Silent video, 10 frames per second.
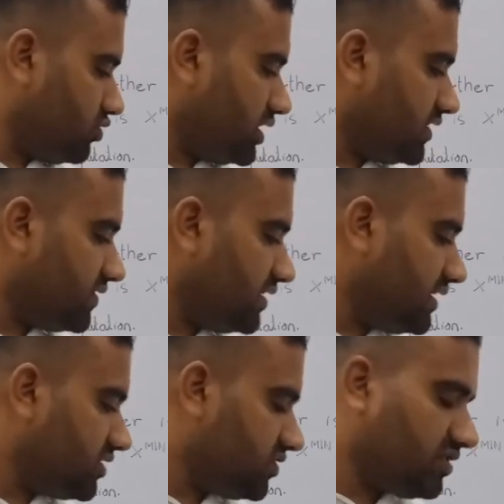You can say
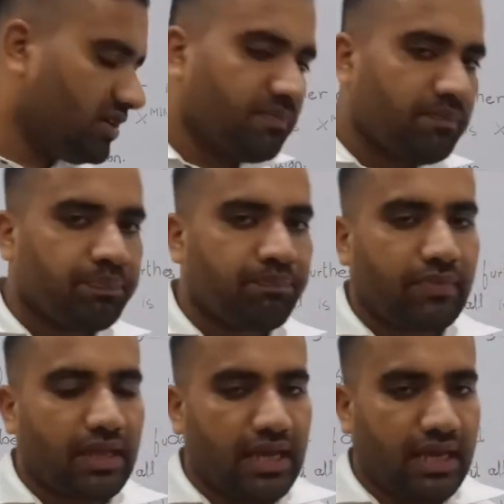that's the
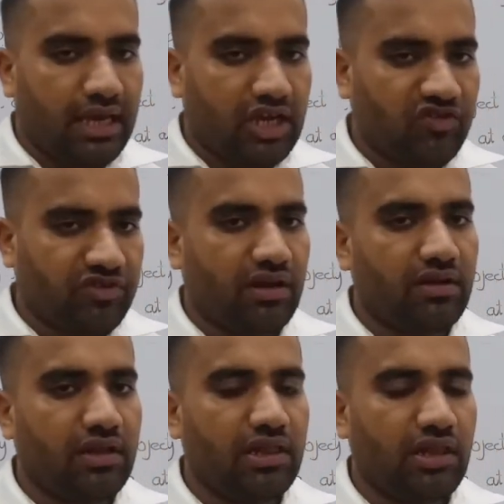
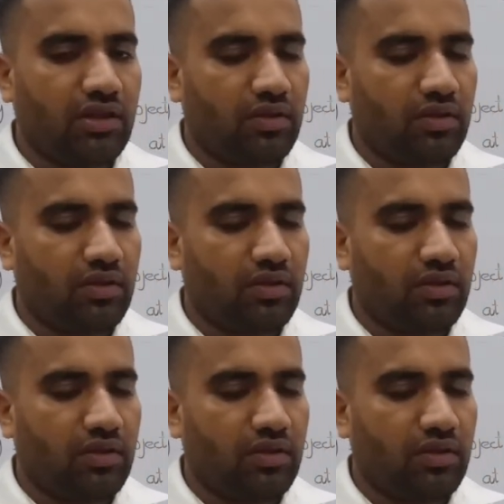external